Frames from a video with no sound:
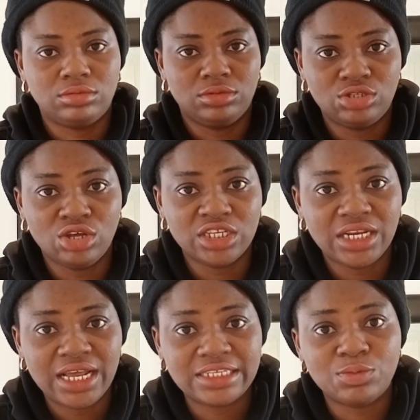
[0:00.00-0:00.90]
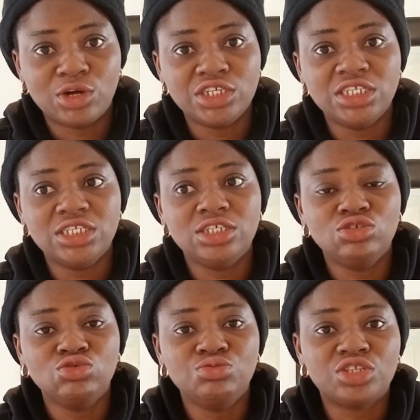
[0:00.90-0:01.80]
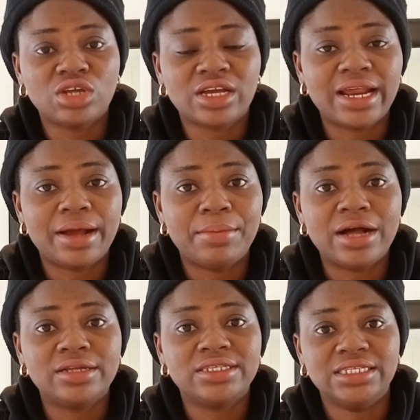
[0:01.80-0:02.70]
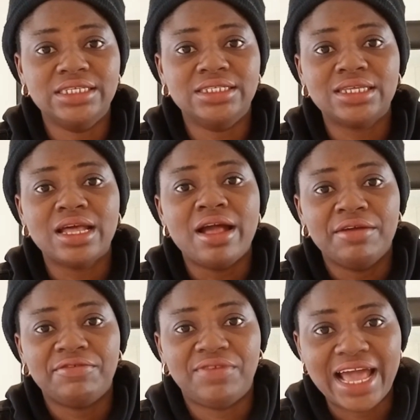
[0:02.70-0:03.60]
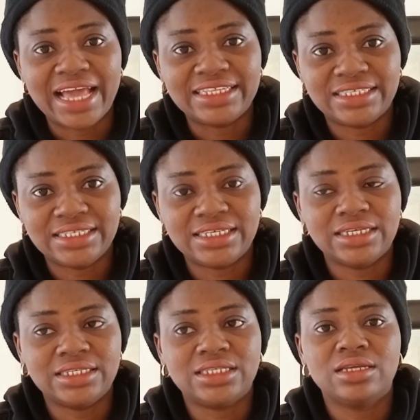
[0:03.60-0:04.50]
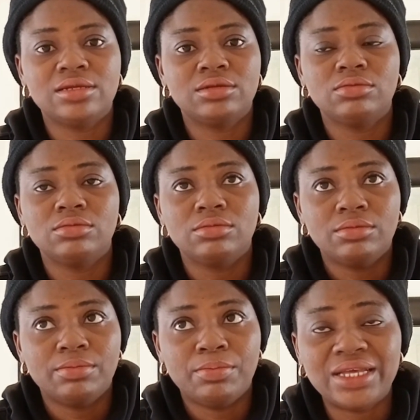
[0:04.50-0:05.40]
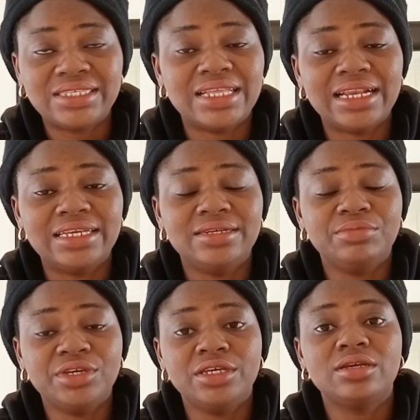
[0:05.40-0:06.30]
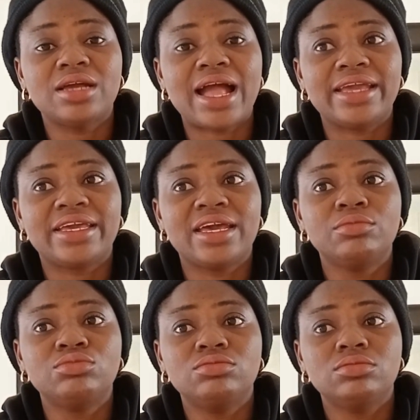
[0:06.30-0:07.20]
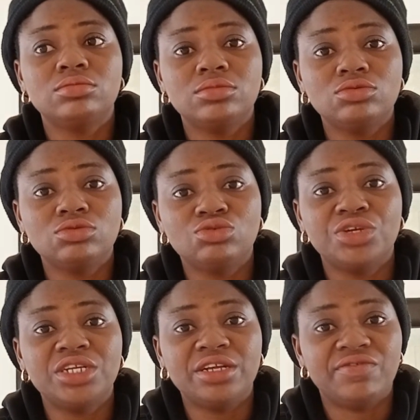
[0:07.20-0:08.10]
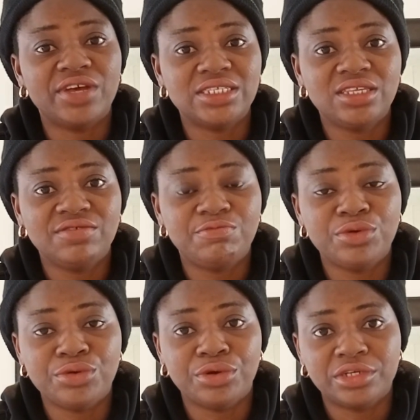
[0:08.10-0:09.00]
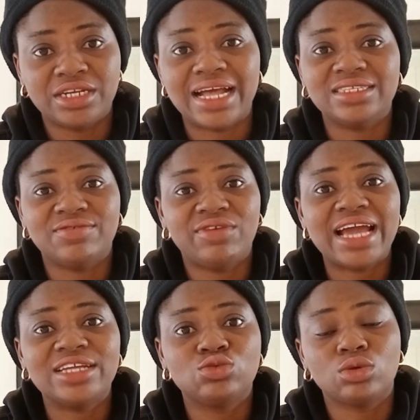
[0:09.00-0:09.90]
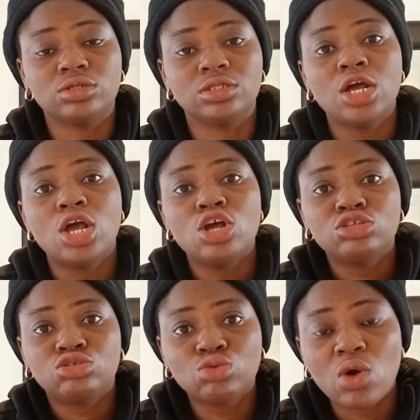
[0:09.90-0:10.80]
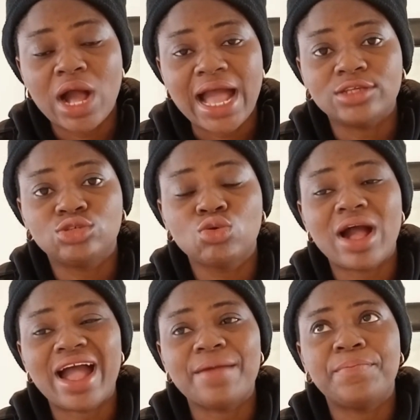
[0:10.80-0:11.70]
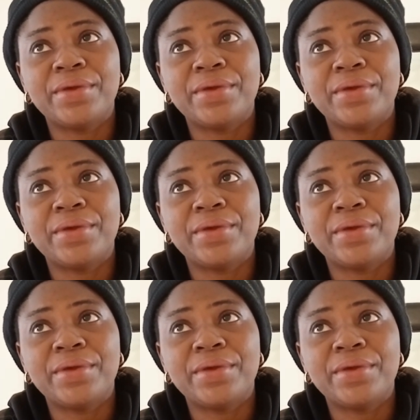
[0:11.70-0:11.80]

So the next money you'll be talking about is flight ticket. Personally, me, I came during the festive period and flight was so high, so I